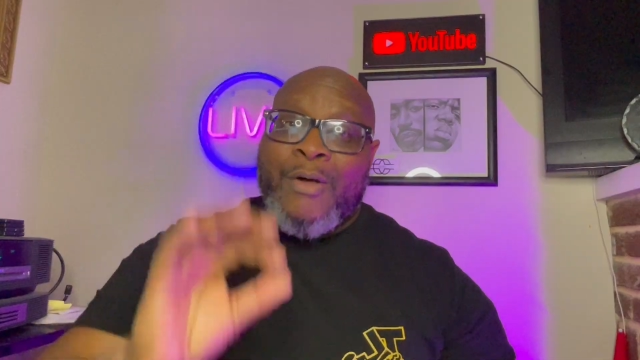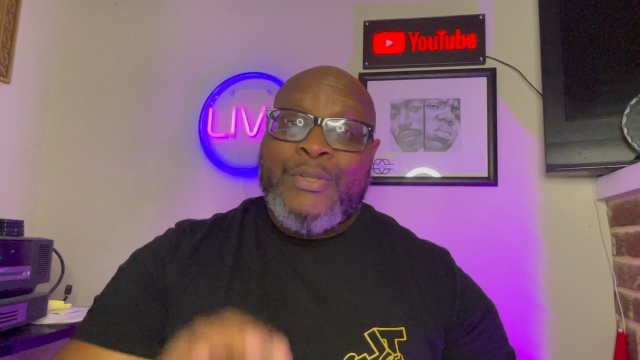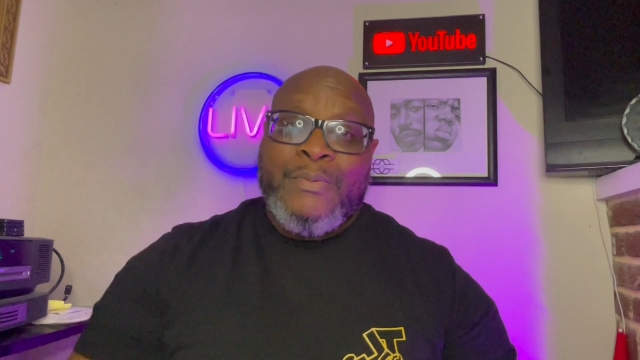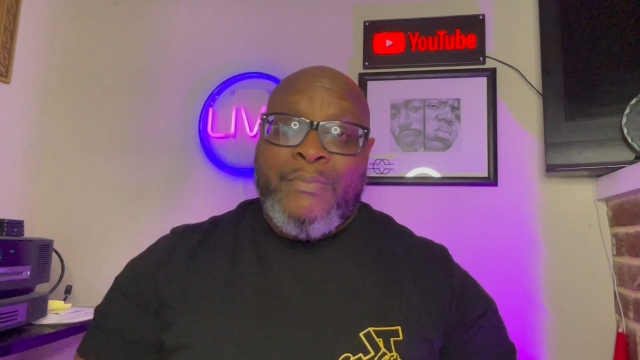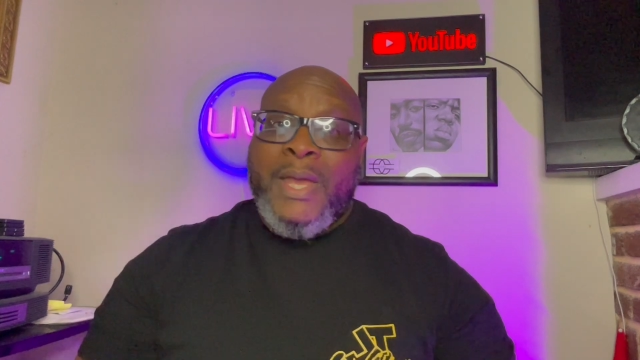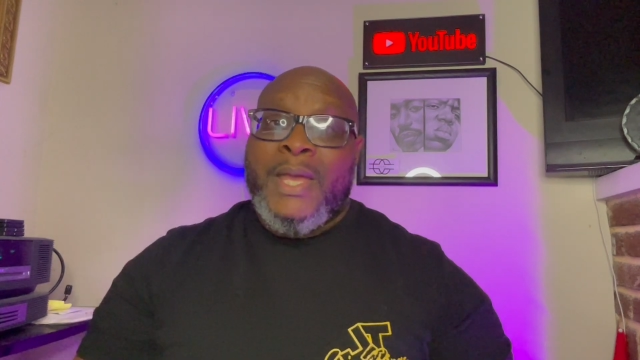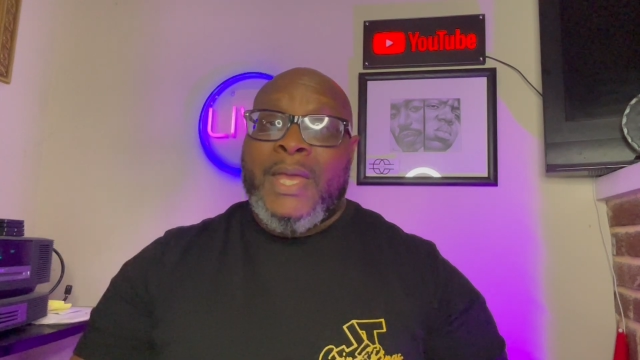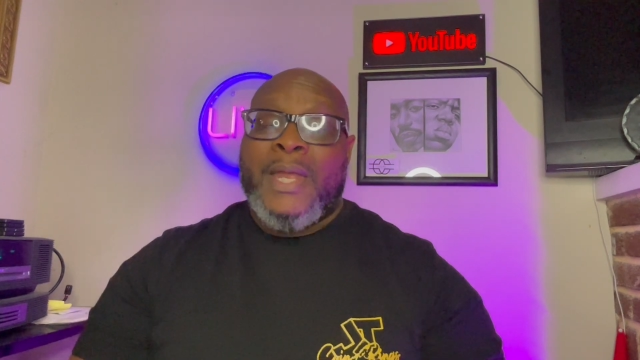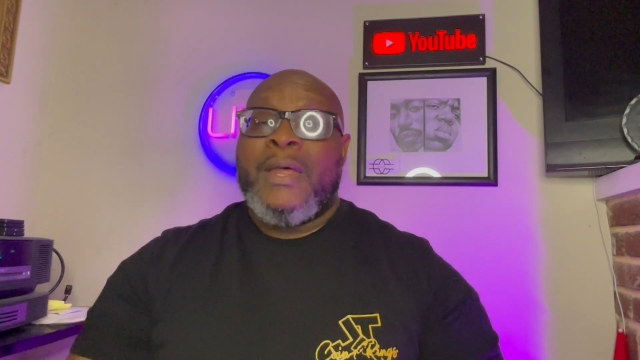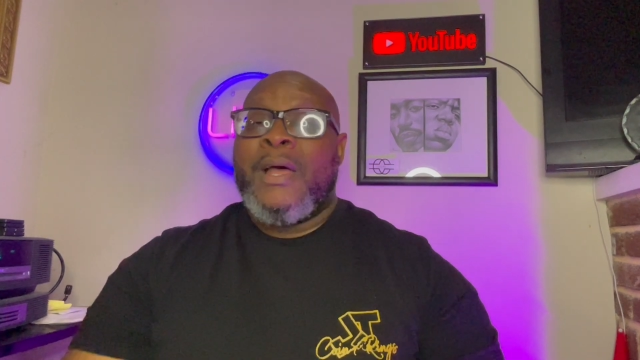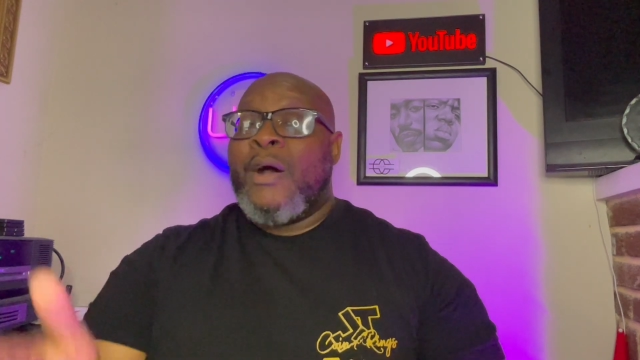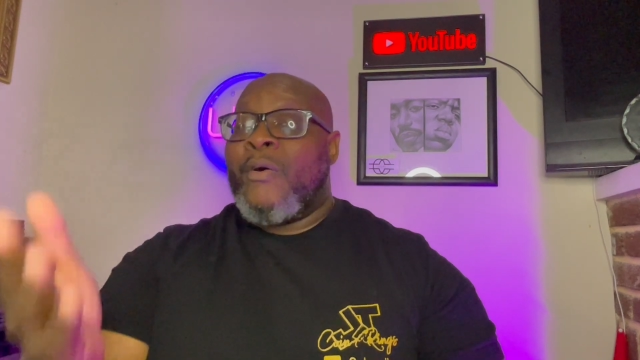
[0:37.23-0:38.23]
to make it
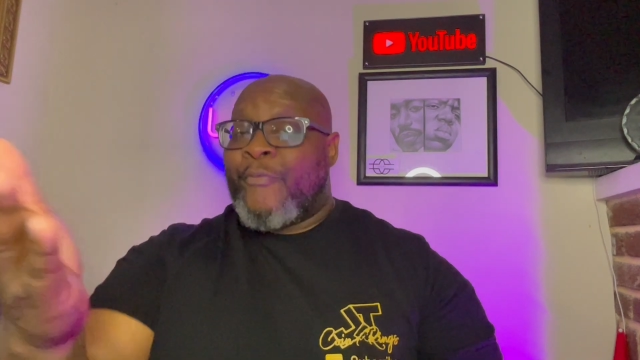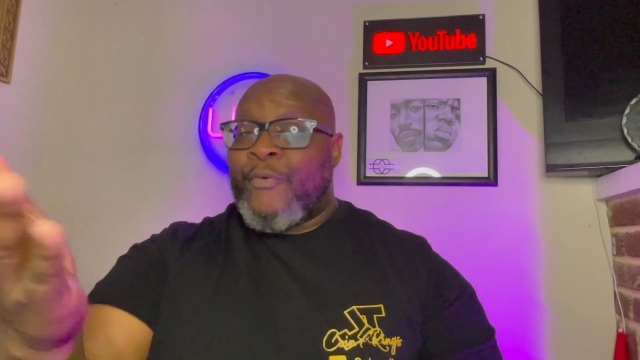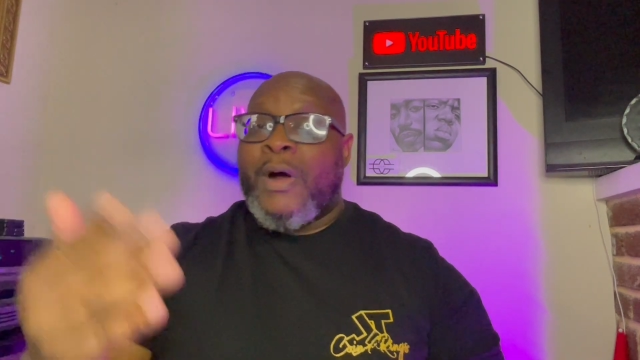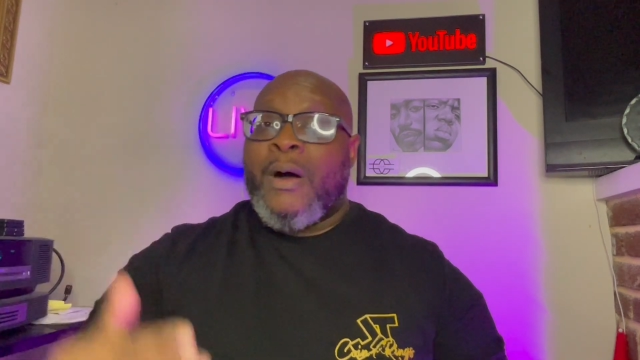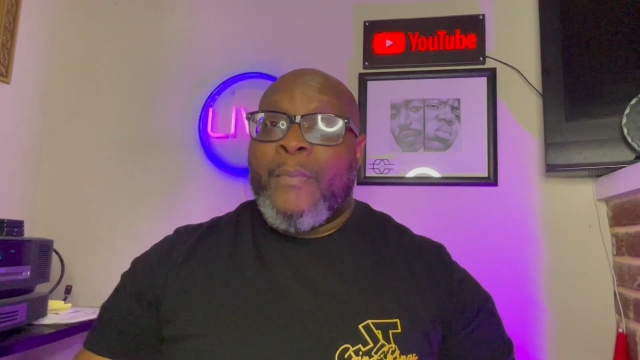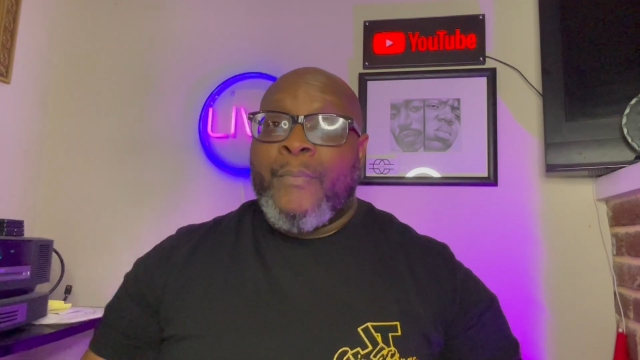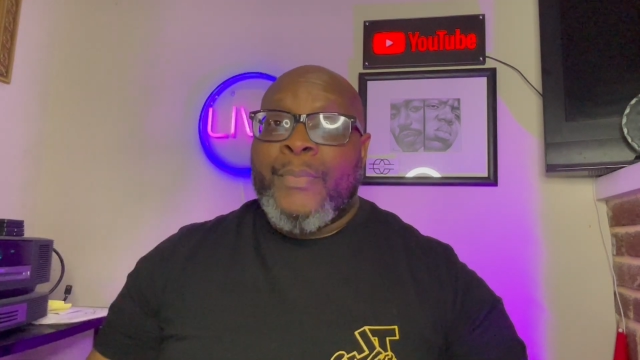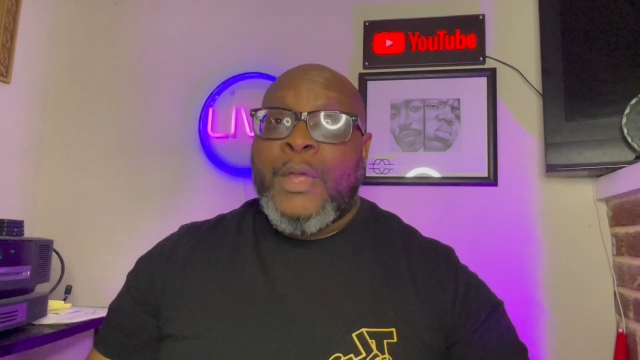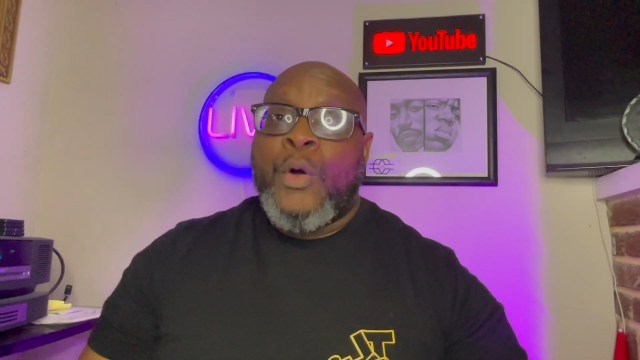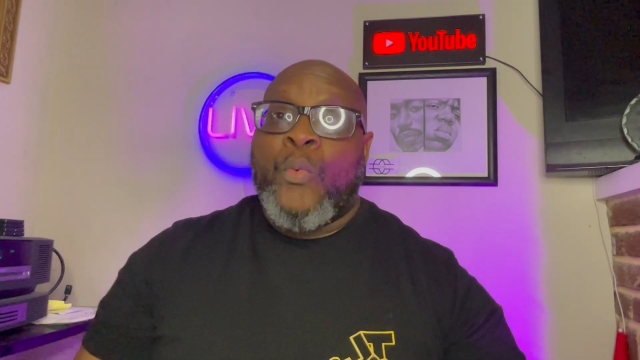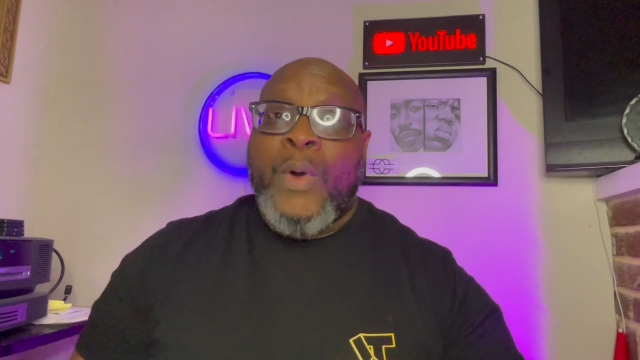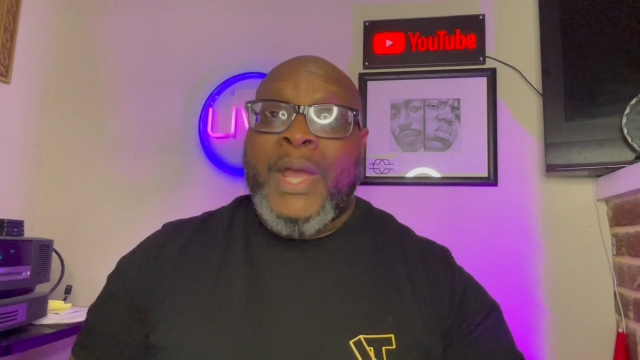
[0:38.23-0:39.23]
from
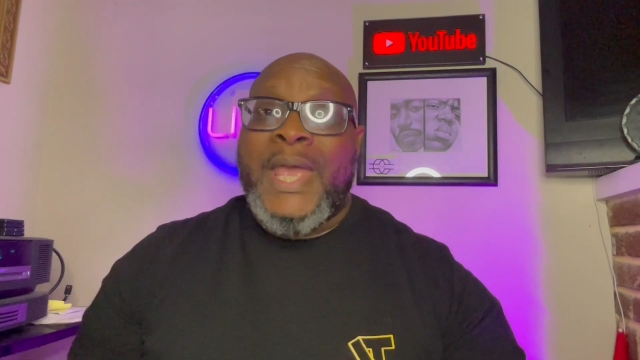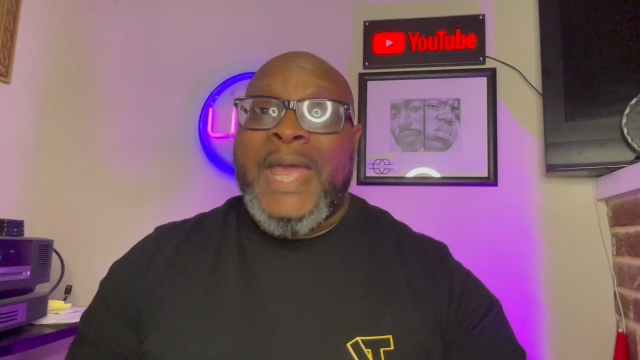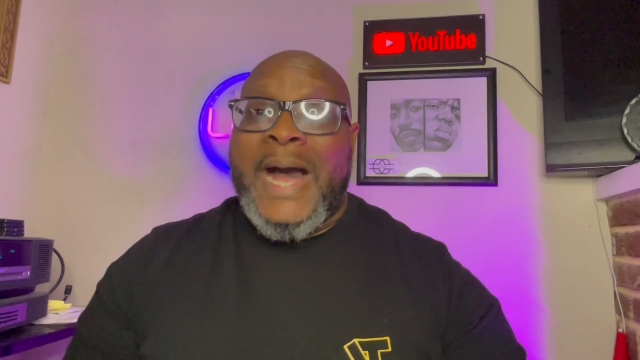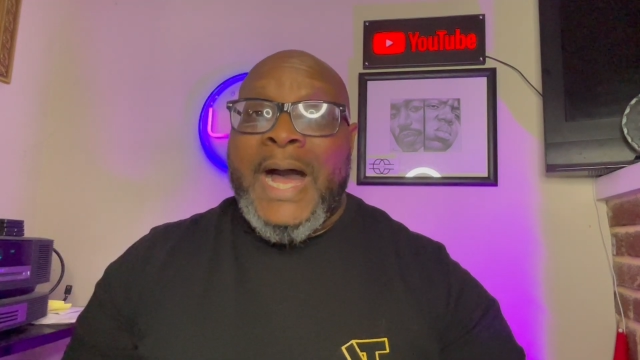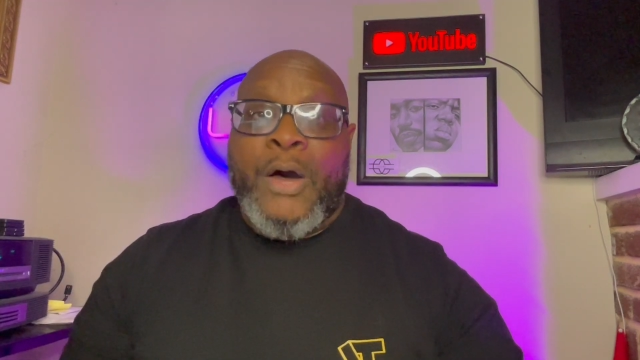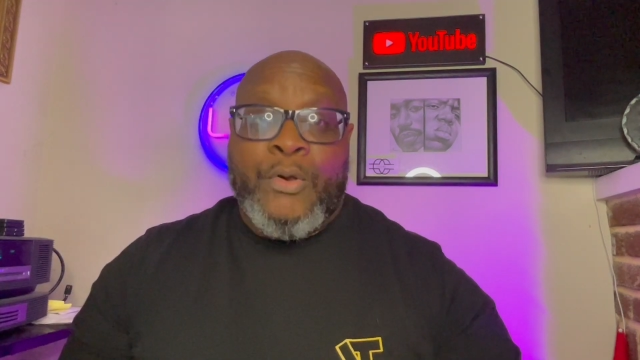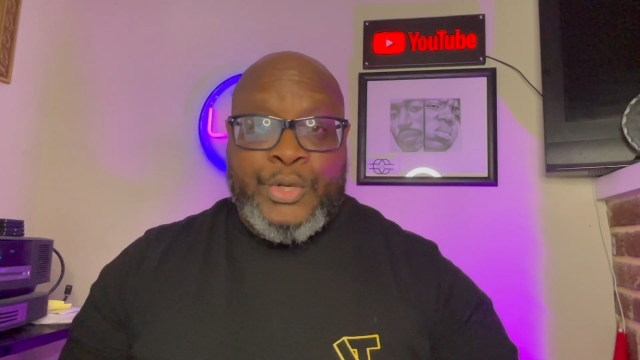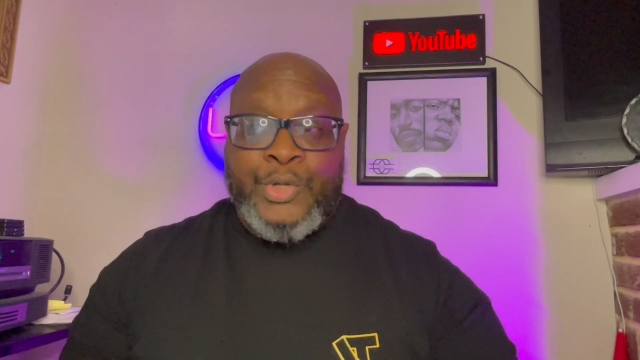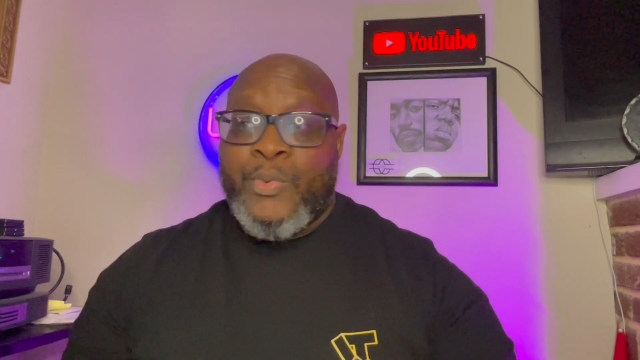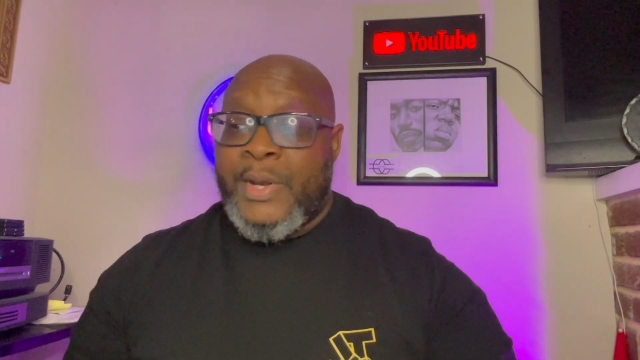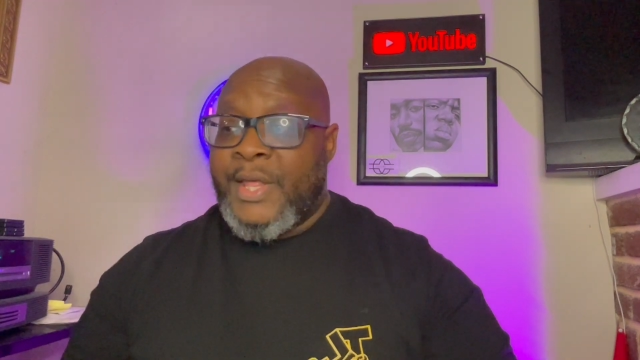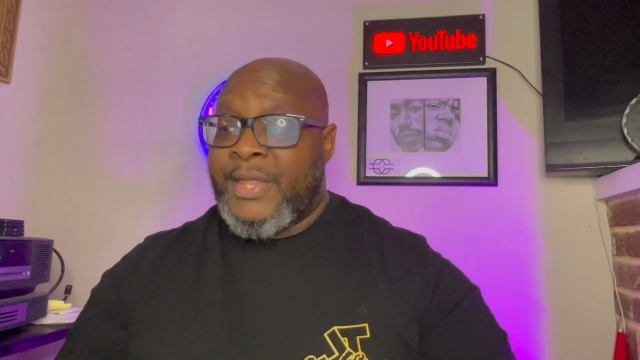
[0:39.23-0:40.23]
Wiki How to Do
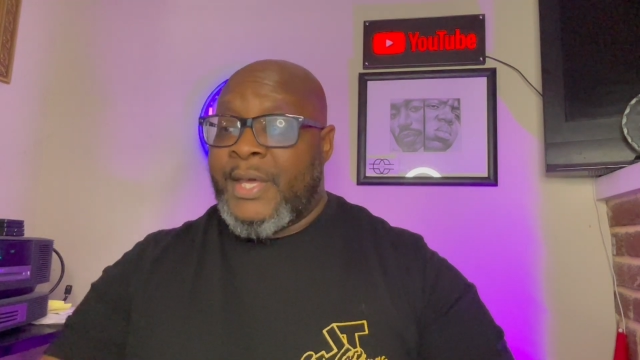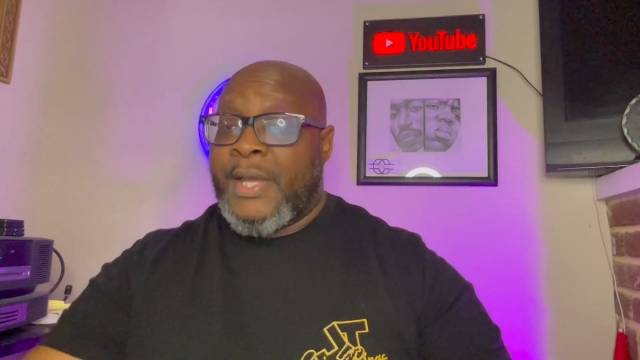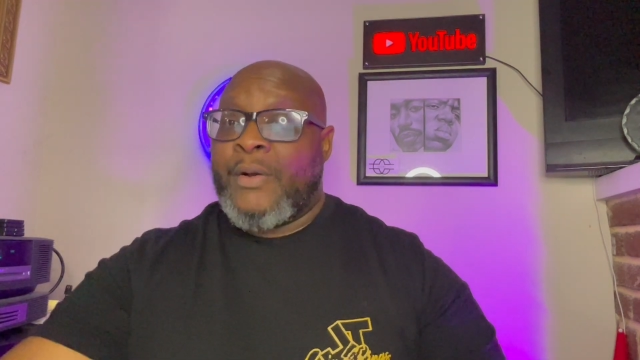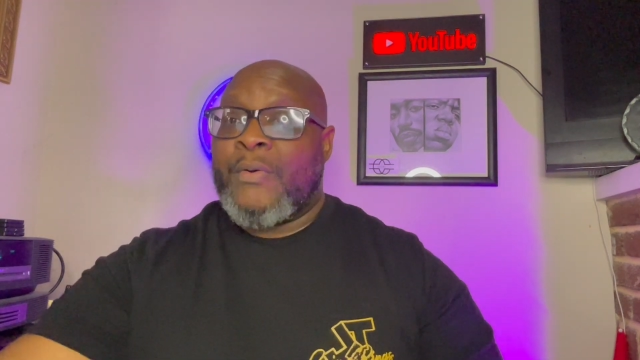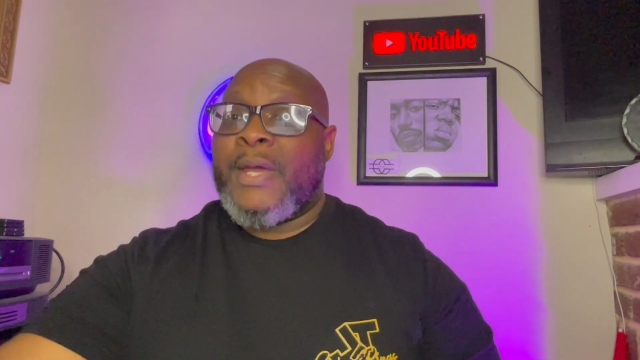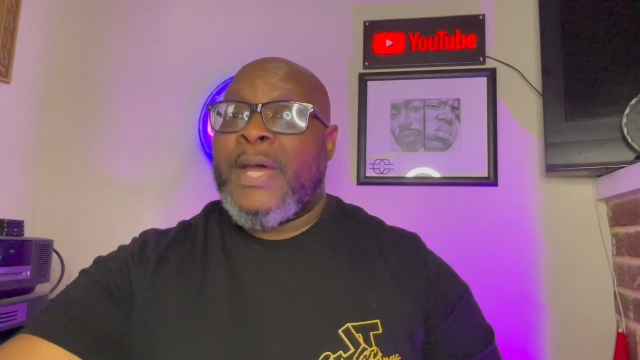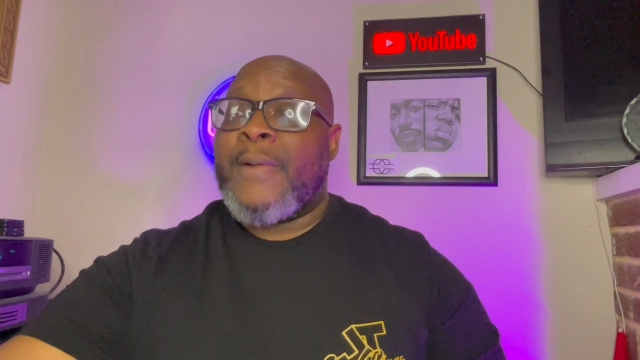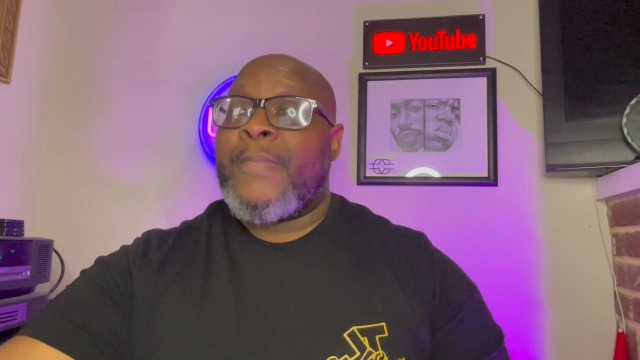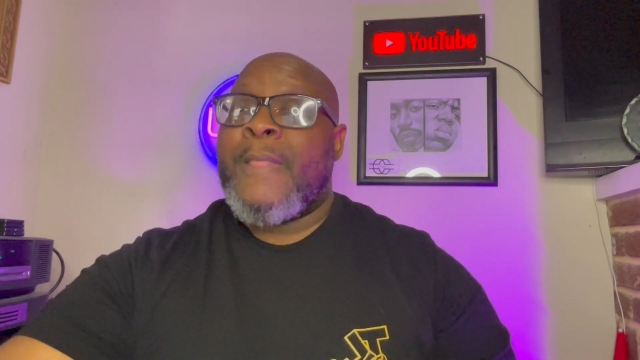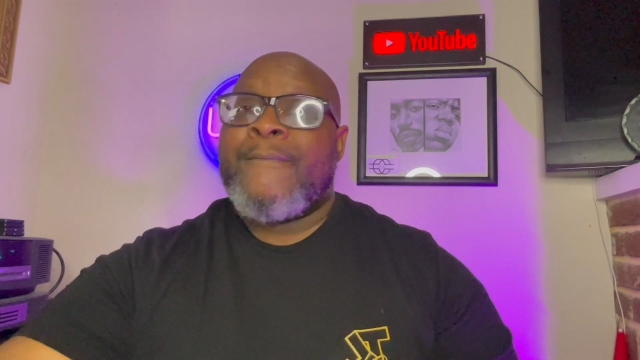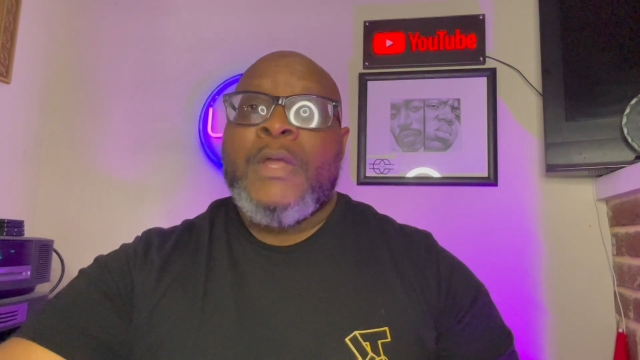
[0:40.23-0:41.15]
Anything, okay?